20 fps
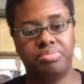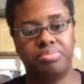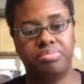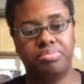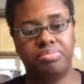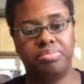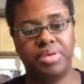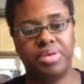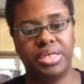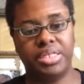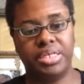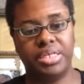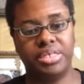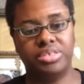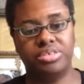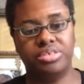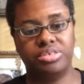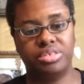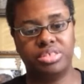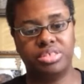By
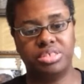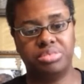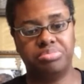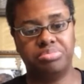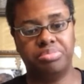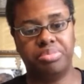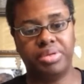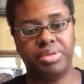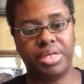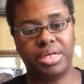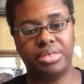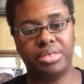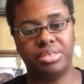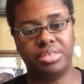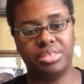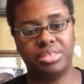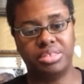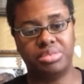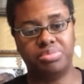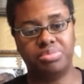nature,
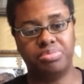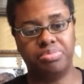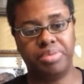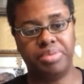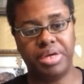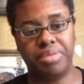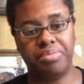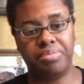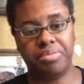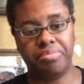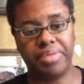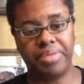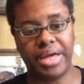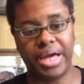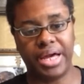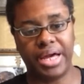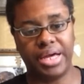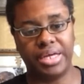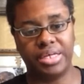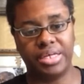this paper
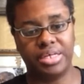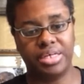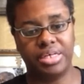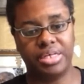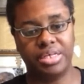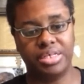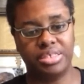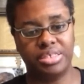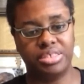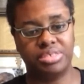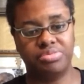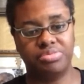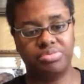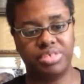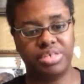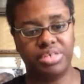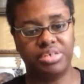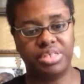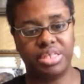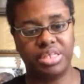bag is
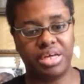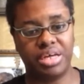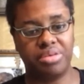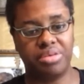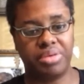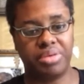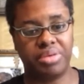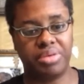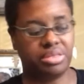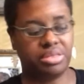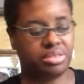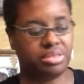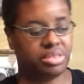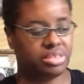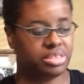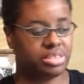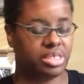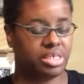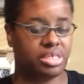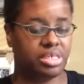very lightweight. You
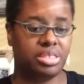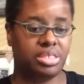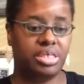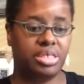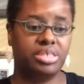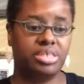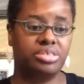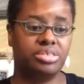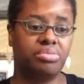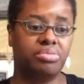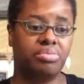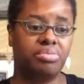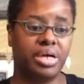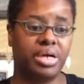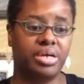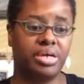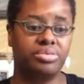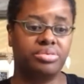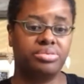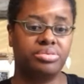just get kicked
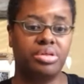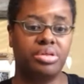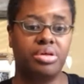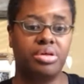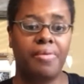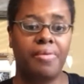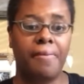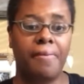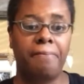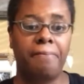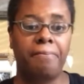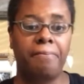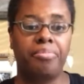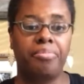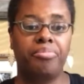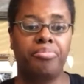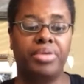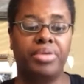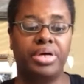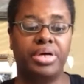around.
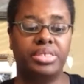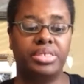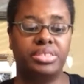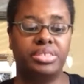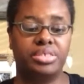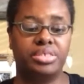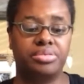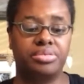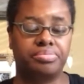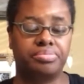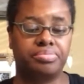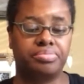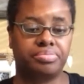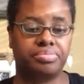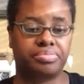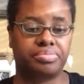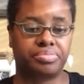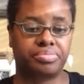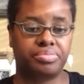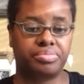But
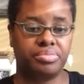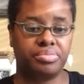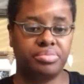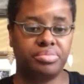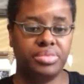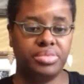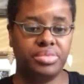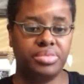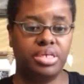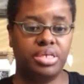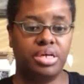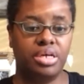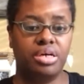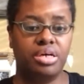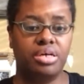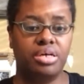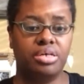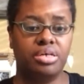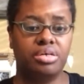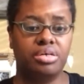
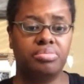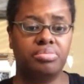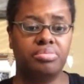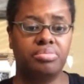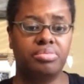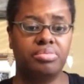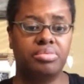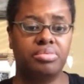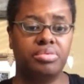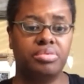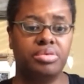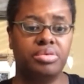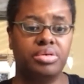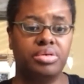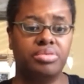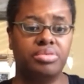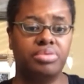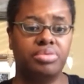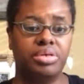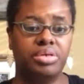
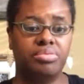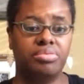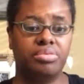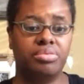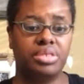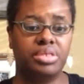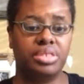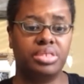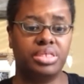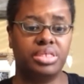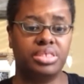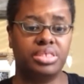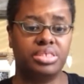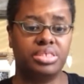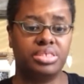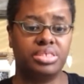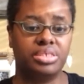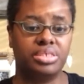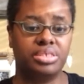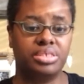we want
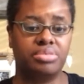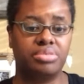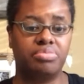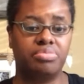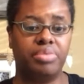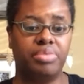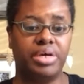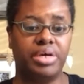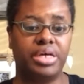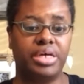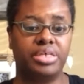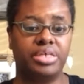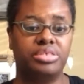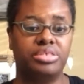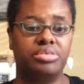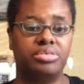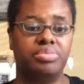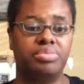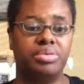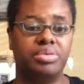this bag
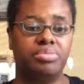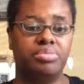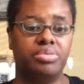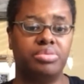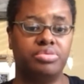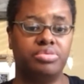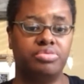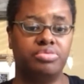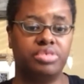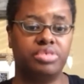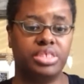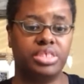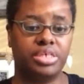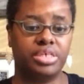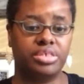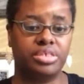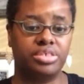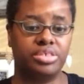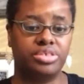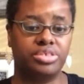to be moving
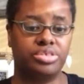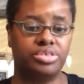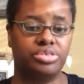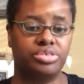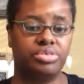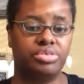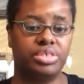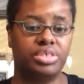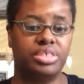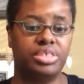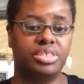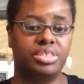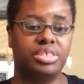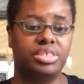down the street,